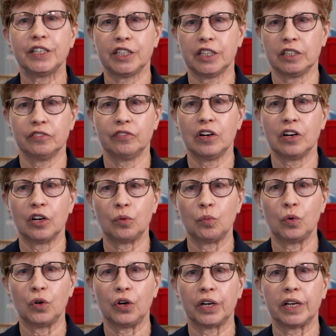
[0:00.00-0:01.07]
deal of hard
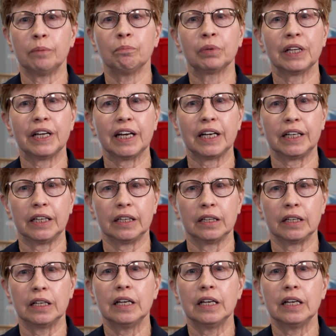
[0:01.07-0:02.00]
work and planning,